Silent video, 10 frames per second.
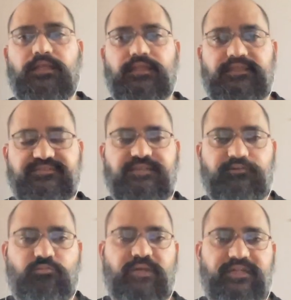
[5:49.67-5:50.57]
this
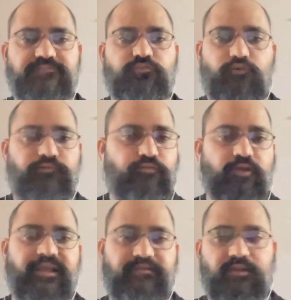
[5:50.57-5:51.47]
government is known
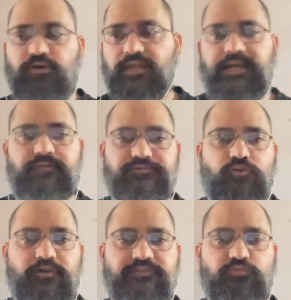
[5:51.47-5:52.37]
for giving all kind of
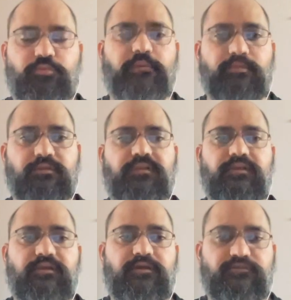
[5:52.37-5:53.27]
shocks to people
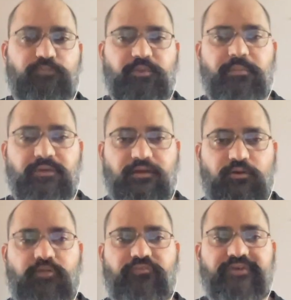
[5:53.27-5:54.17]
so people are
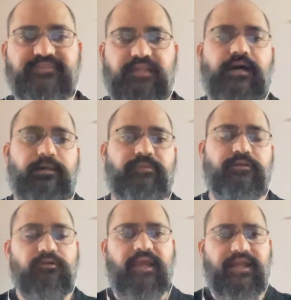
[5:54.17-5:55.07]
always alarmed you
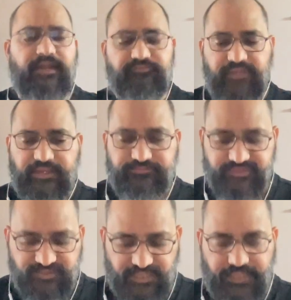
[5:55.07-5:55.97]
know and and we, and
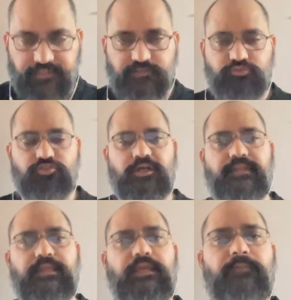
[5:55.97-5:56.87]
we say in
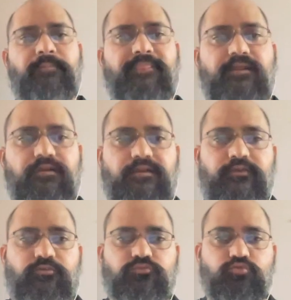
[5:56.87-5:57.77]
gujarati
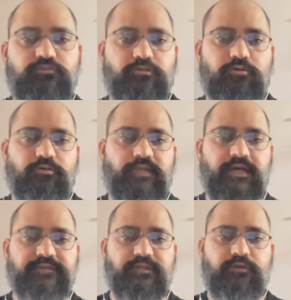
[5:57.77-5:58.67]
you know dudno
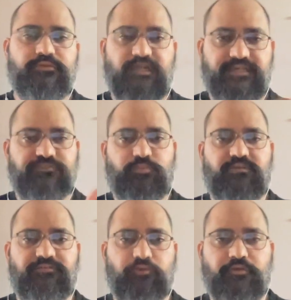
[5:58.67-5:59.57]
dajelo
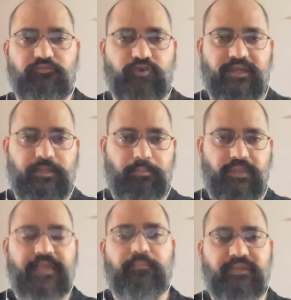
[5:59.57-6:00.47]
chashpan fuki fuki ne
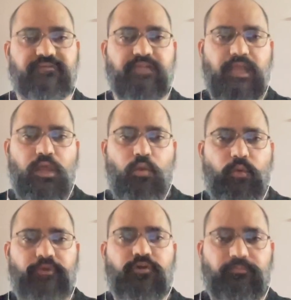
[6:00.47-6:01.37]
it means
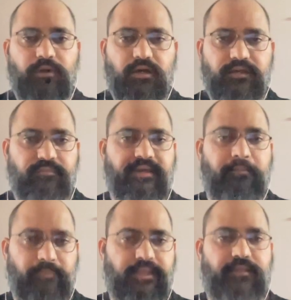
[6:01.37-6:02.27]
when you are born by
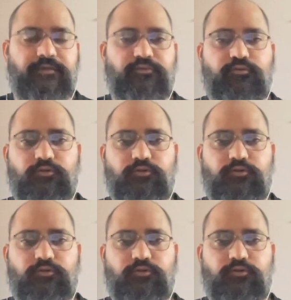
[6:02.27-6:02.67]
milk you are